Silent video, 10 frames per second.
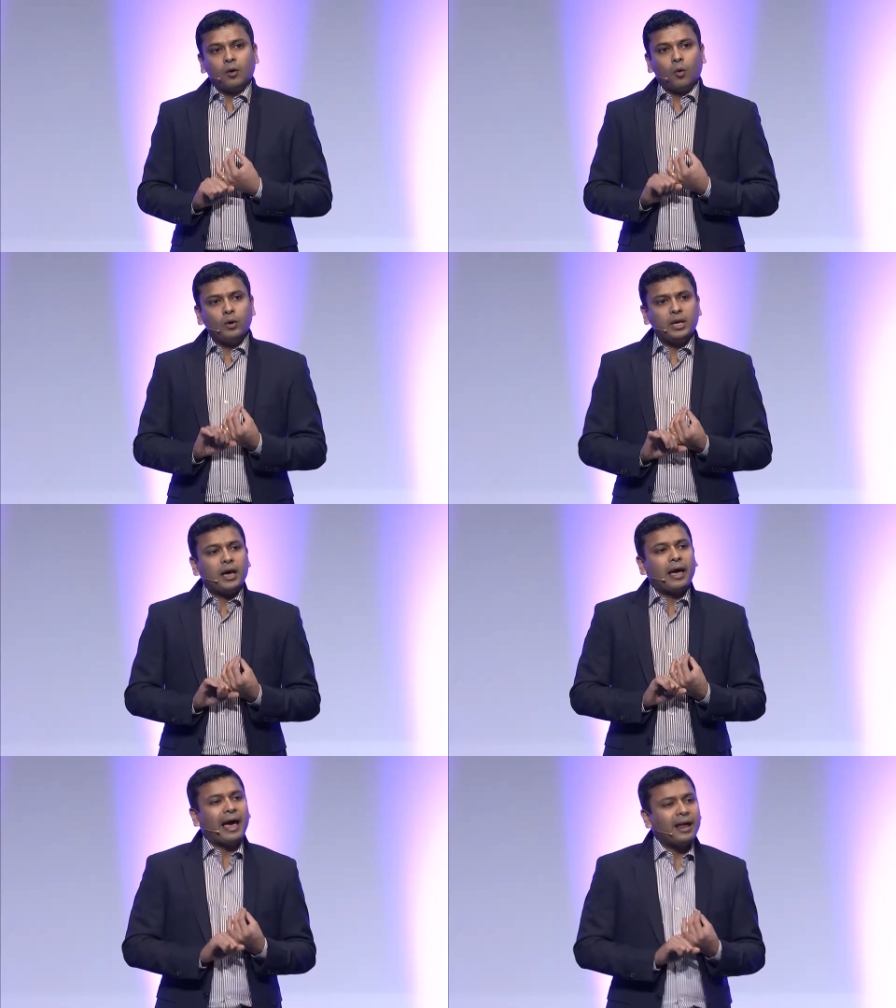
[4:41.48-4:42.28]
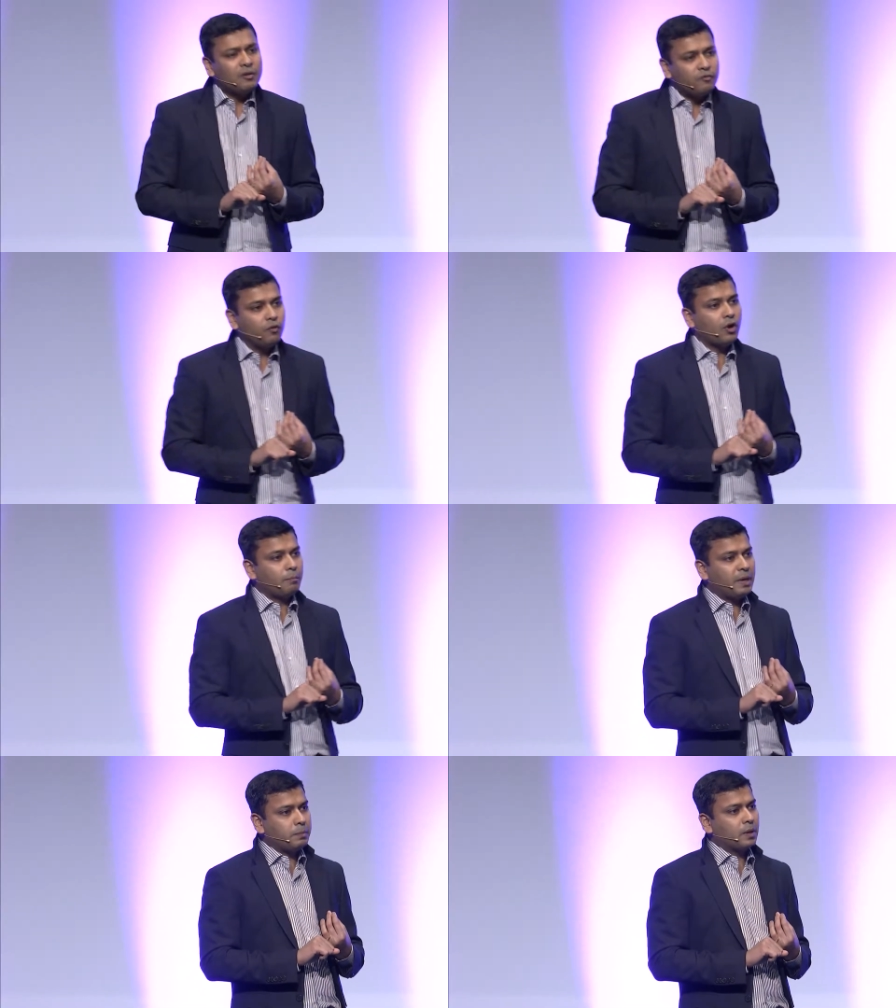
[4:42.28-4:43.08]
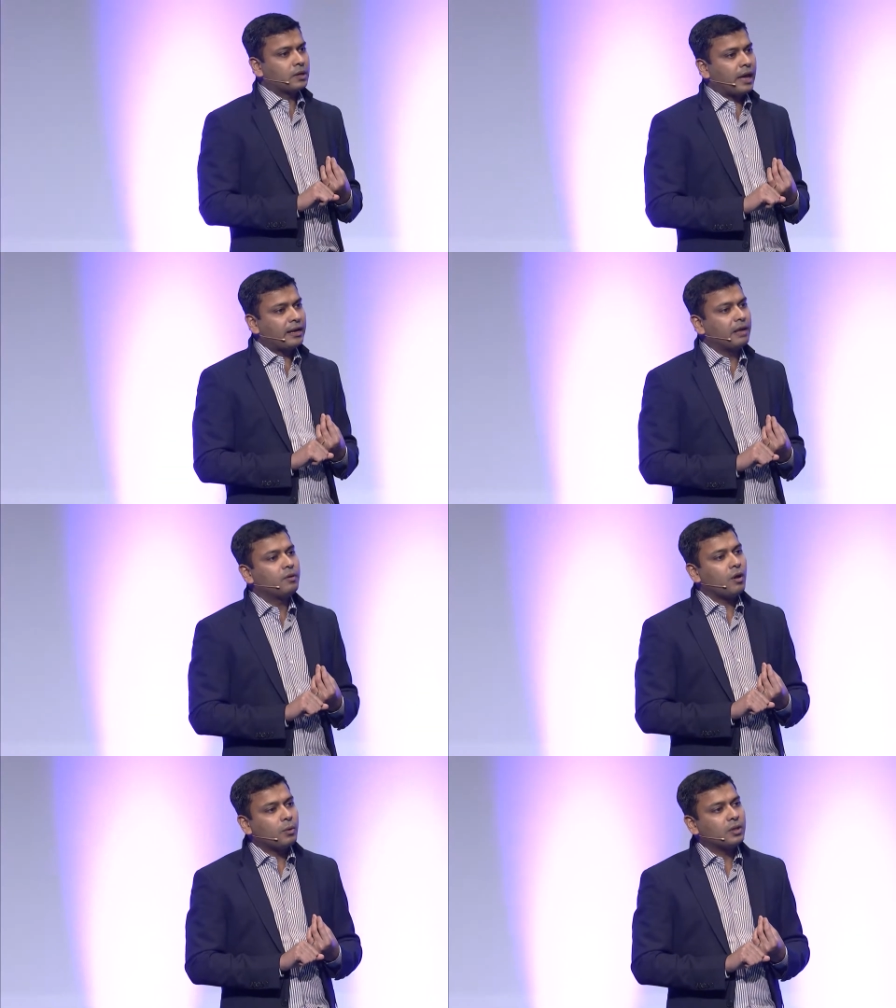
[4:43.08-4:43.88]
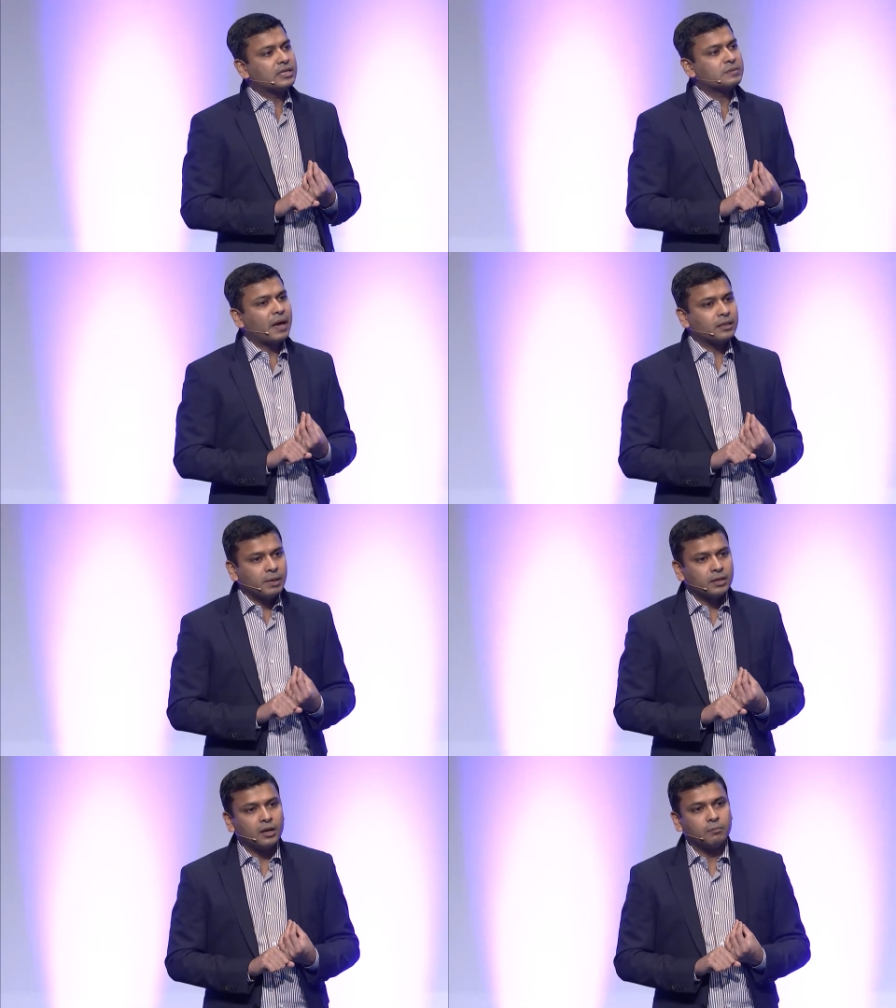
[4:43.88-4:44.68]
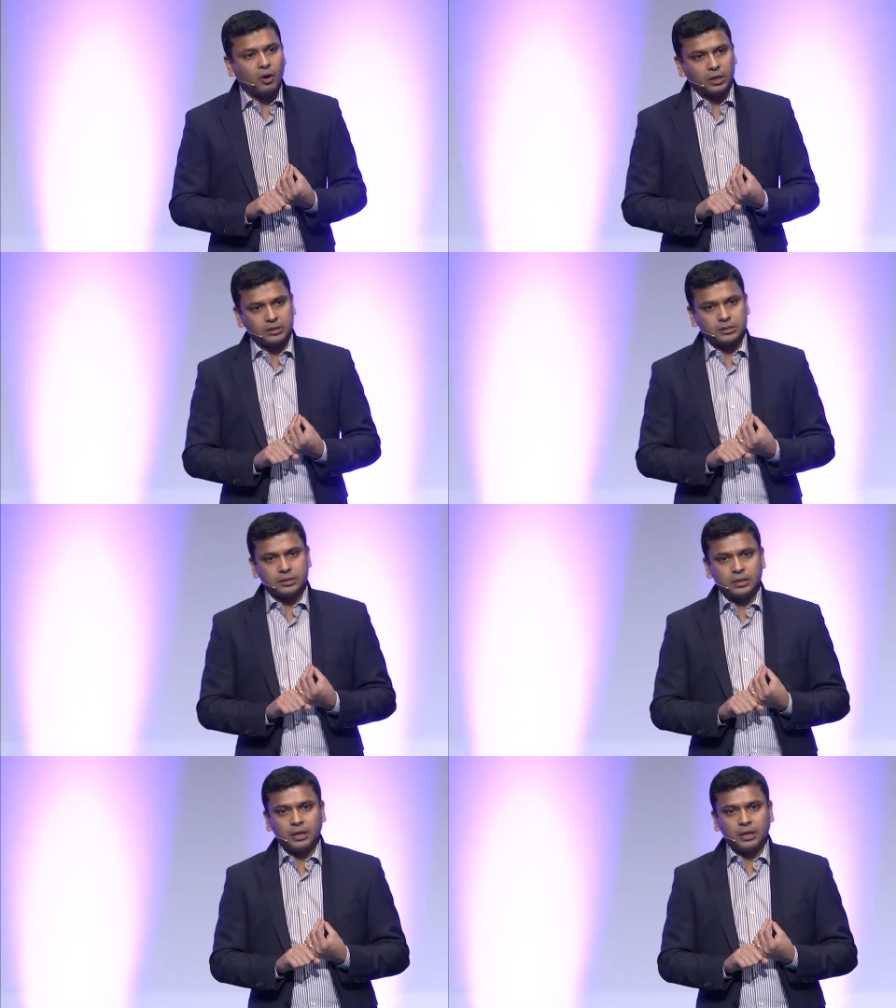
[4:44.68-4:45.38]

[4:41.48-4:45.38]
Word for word: only a handful of people can develop all these mathematical models.